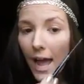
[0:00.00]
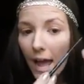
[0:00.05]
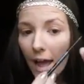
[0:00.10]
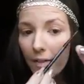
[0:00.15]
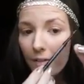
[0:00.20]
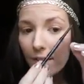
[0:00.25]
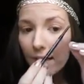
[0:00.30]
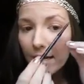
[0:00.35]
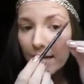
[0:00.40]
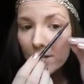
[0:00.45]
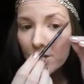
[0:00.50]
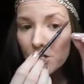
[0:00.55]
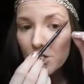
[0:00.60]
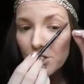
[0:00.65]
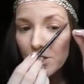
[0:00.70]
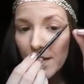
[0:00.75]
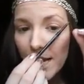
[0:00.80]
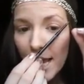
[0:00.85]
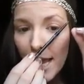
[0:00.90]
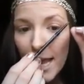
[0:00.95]
And then it
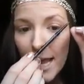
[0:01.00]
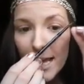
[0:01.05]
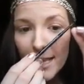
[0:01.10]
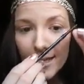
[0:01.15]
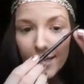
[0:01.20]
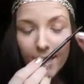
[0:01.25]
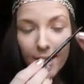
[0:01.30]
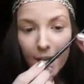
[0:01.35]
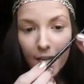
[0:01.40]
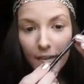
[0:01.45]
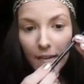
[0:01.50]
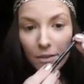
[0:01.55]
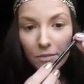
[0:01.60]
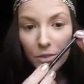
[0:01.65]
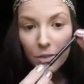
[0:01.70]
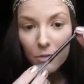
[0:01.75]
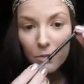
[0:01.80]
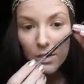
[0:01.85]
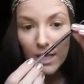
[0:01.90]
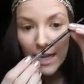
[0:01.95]
should end, if
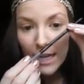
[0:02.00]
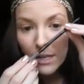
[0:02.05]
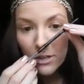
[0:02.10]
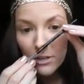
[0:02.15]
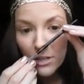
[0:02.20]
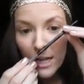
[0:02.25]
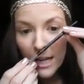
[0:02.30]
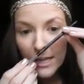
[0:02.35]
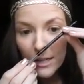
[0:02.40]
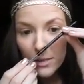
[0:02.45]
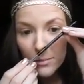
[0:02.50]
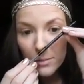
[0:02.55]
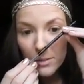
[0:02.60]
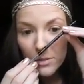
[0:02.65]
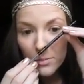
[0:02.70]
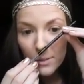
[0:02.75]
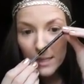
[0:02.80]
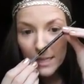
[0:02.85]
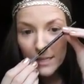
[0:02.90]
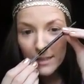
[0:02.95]
you lay your liner
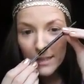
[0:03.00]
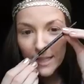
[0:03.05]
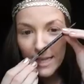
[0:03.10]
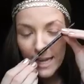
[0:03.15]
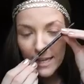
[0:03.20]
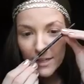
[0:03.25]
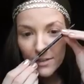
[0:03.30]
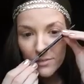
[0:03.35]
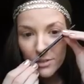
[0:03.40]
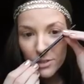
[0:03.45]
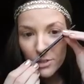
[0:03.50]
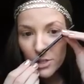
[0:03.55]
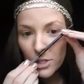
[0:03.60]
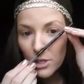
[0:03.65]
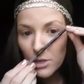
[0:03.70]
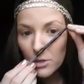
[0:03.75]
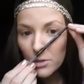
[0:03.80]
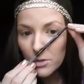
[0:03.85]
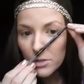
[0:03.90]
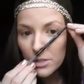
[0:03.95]
between the end of your
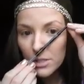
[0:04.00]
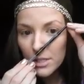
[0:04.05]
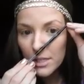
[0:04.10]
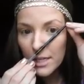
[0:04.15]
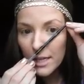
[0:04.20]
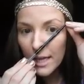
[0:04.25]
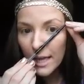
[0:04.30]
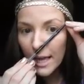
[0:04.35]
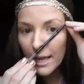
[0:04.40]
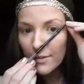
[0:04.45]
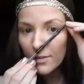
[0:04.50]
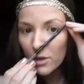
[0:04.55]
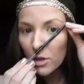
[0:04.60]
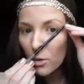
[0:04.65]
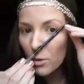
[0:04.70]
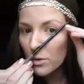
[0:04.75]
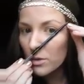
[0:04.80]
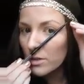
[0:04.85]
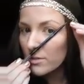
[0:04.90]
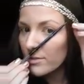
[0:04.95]
nose and the
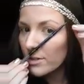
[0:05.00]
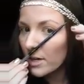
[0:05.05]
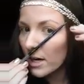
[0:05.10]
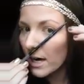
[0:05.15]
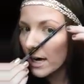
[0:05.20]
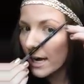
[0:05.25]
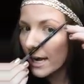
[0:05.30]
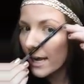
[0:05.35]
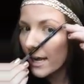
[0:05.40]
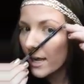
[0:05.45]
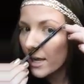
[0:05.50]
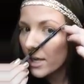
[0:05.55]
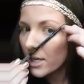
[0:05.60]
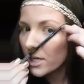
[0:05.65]
corner of your eye,